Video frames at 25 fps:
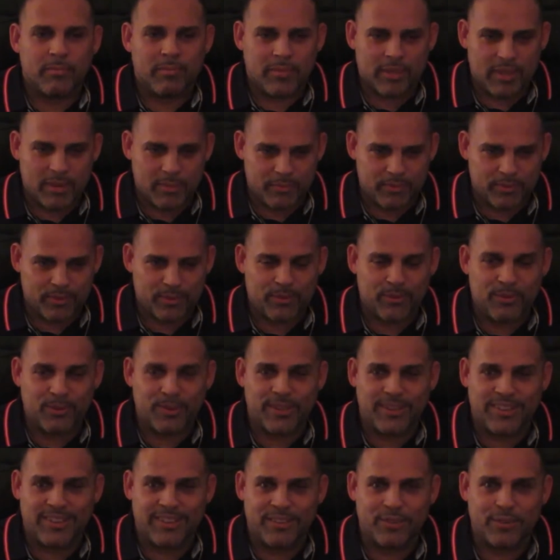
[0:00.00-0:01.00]

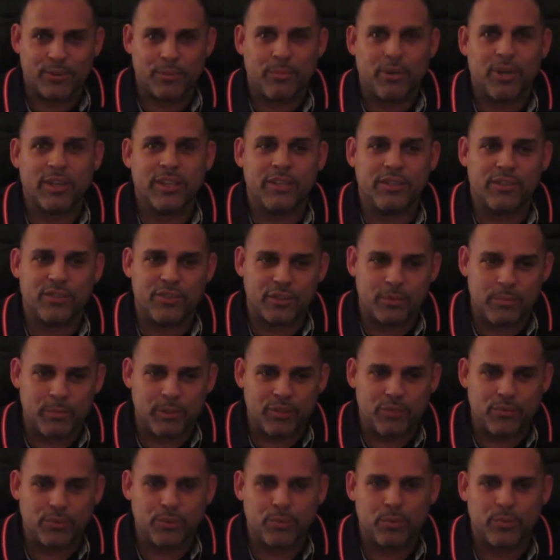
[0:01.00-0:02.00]
Absolutely. So Bucky took me
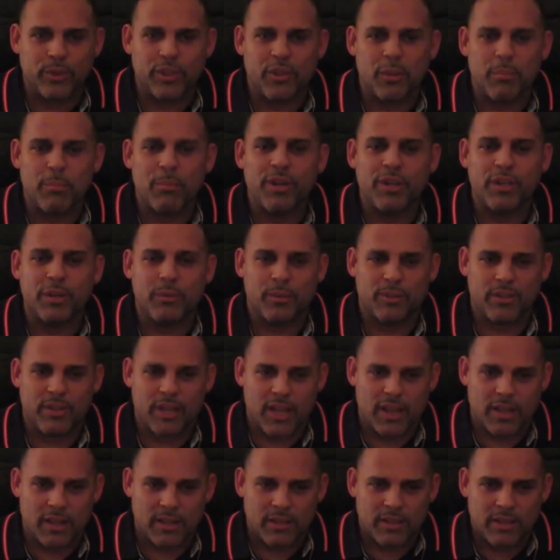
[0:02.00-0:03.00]
to where the money was
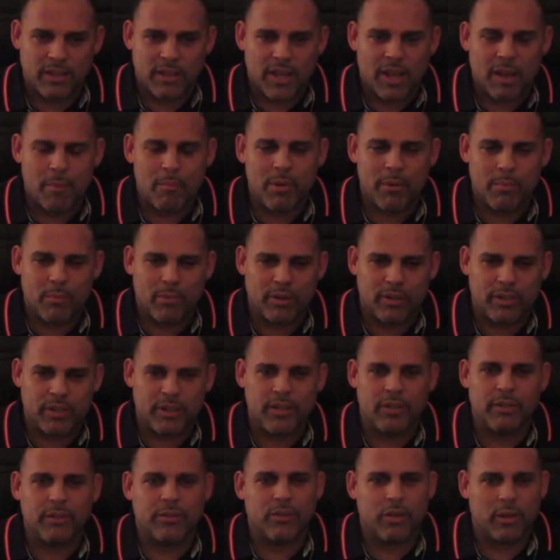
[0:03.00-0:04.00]
at. I met Bucky,
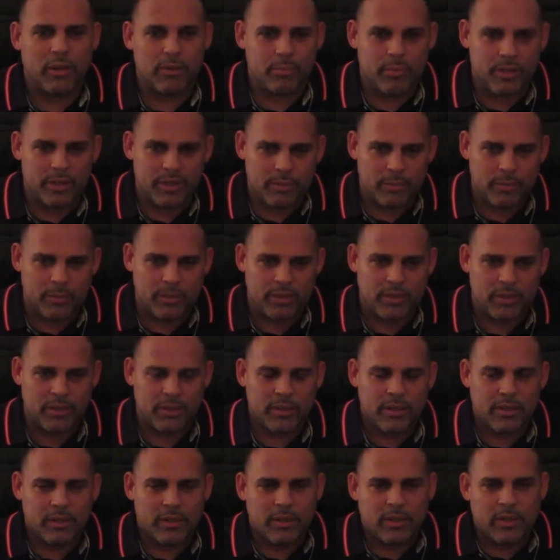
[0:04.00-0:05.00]
he started beating me,
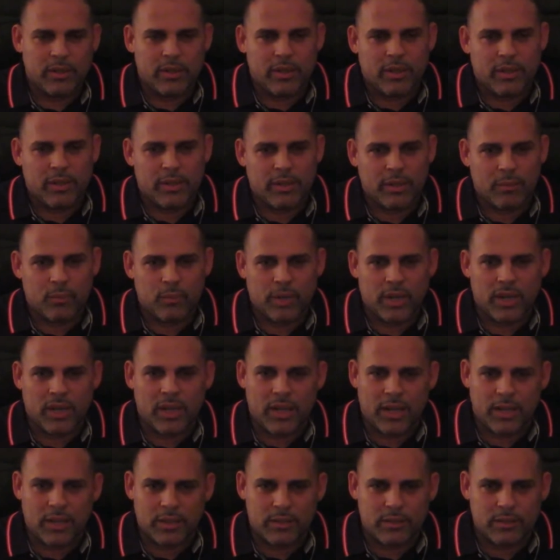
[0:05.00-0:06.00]
and then when I
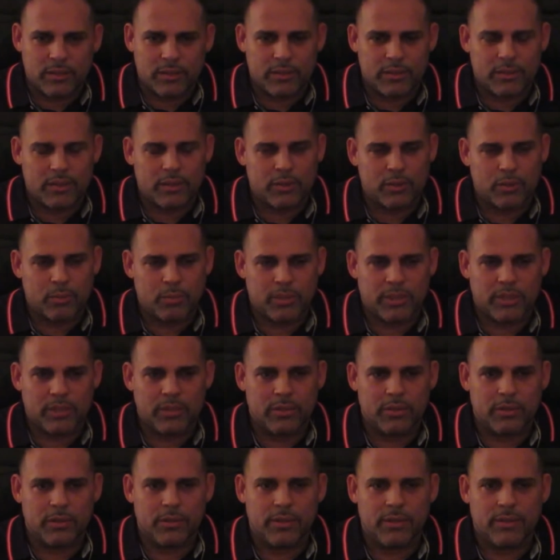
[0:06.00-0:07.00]
got good, a little bit
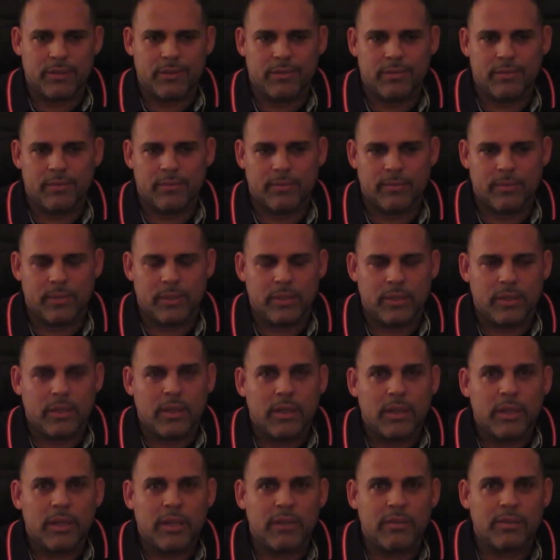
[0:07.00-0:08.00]
good,
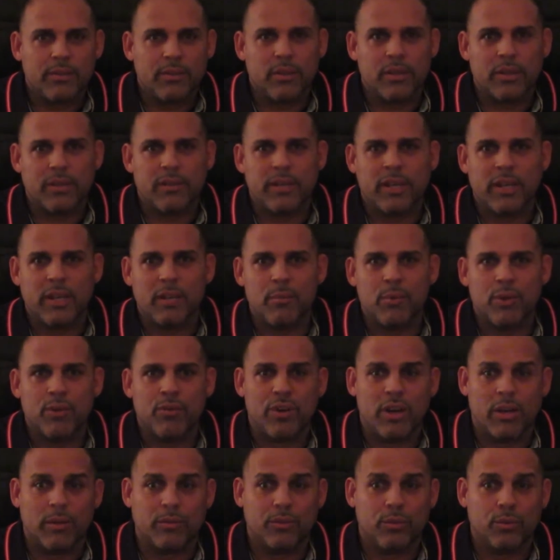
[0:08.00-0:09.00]
he started taking me
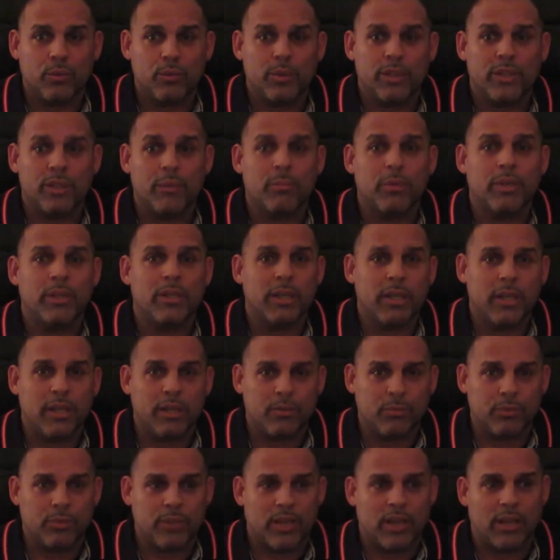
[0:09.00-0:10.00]
around to where the money
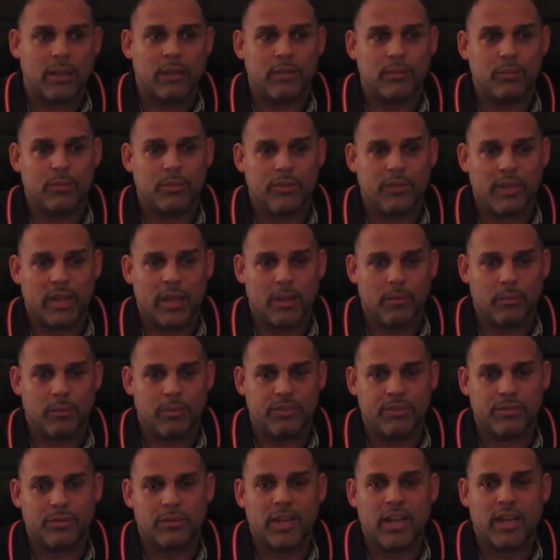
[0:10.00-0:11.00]
games was at, which
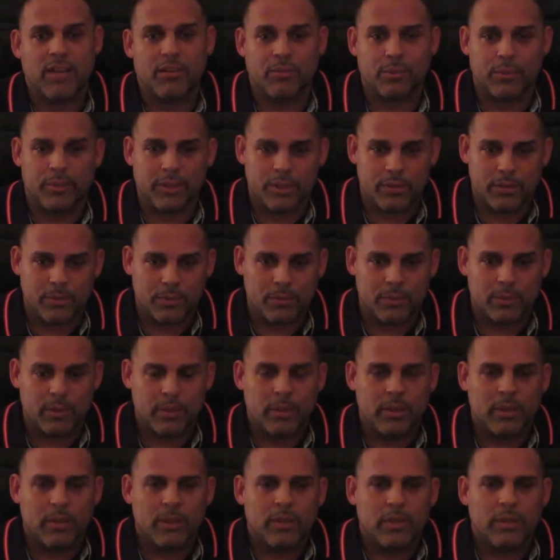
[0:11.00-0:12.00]
is Castle Hill,
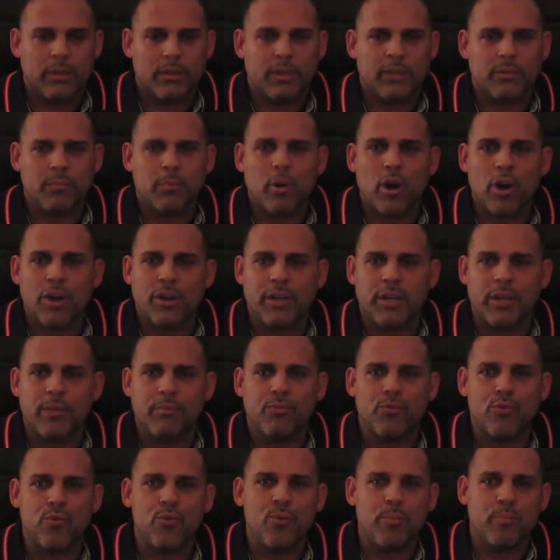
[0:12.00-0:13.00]
this park named
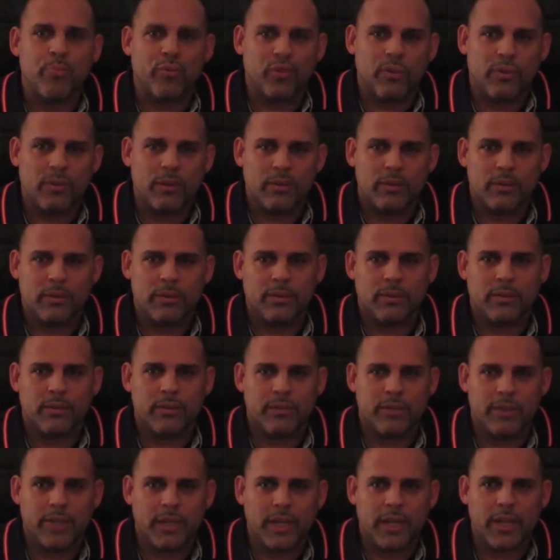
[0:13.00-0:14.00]
Throop,
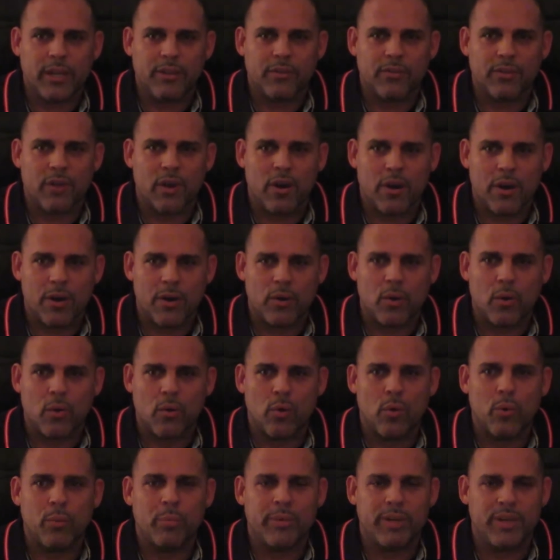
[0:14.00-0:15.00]

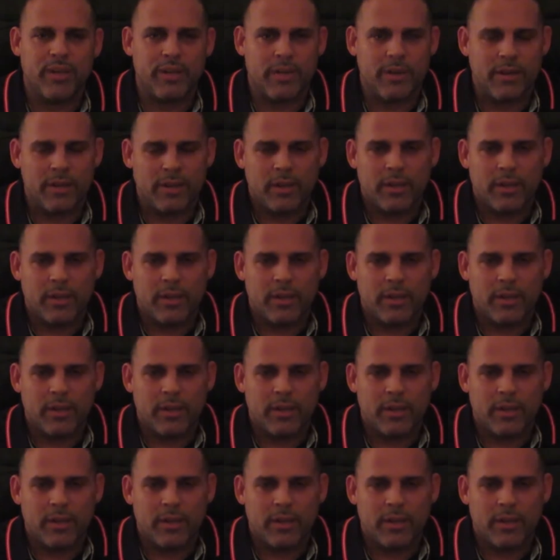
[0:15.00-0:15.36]
Throop.